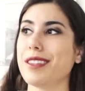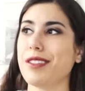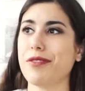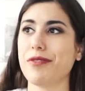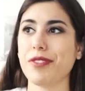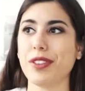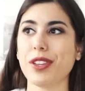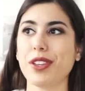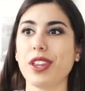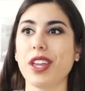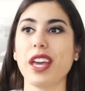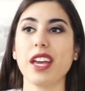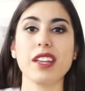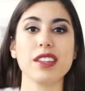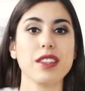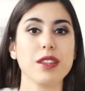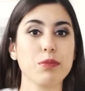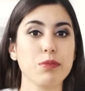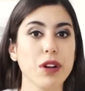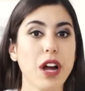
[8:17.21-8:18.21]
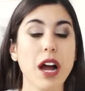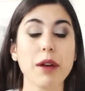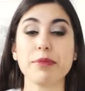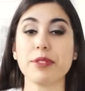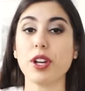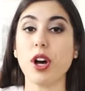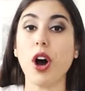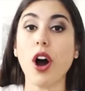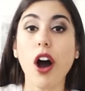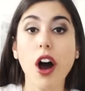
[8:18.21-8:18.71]
the feeling, the
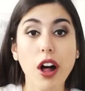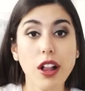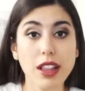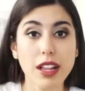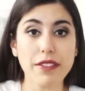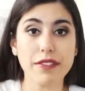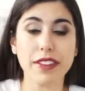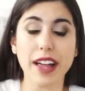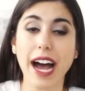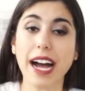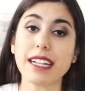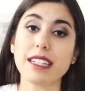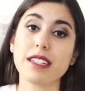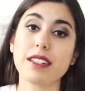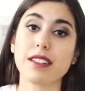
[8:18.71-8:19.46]
props, all of that